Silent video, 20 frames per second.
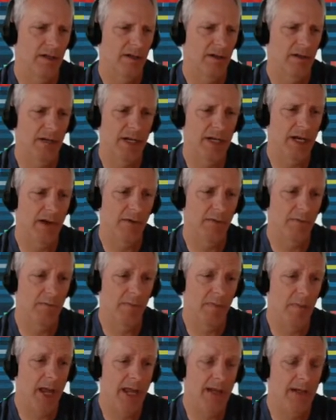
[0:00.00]
Right now,
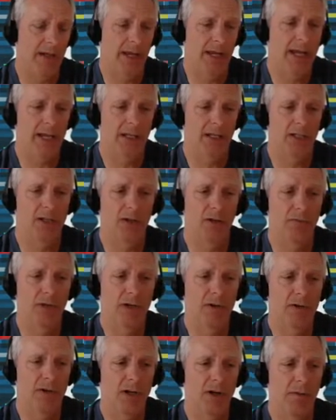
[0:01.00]
heck, heck, you know, we
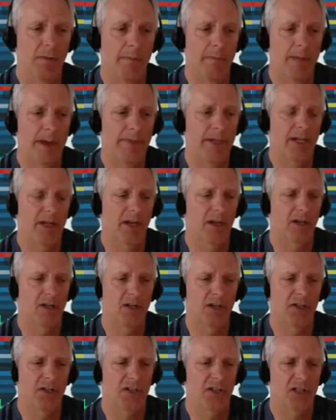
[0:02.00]
don't know. Maybe a,
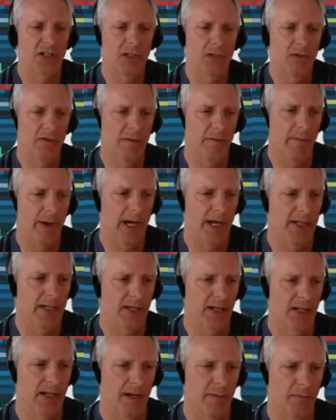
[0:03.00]
a slew of buying is
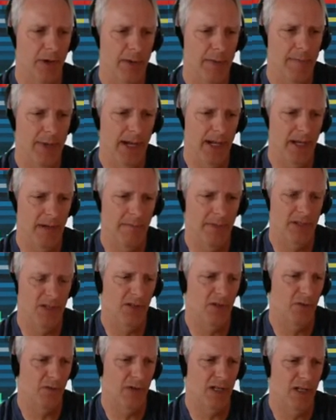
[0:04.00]
going to come right back up
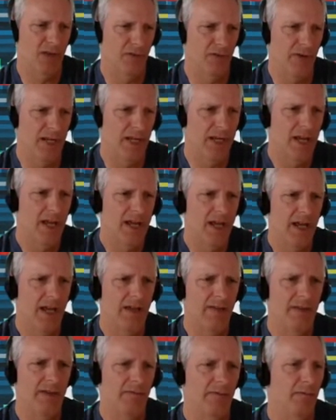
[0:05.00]
into 23,
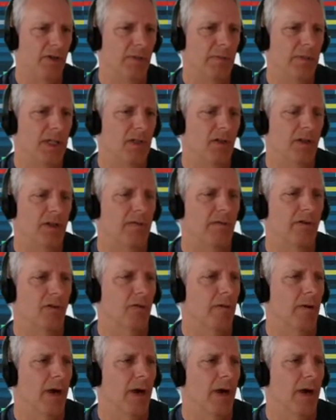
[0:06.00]
and then we'd be looking for